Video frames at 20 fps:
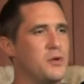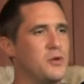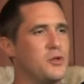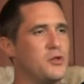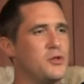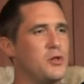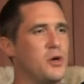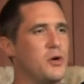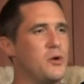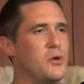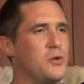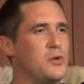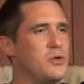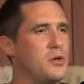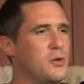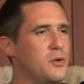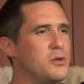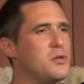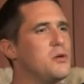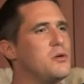So,
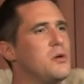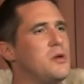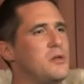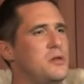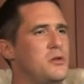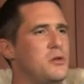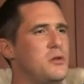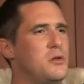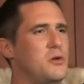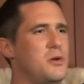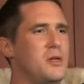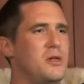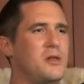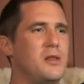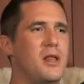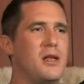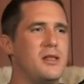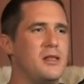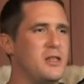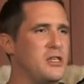so, so uh, just looking
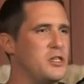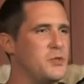like the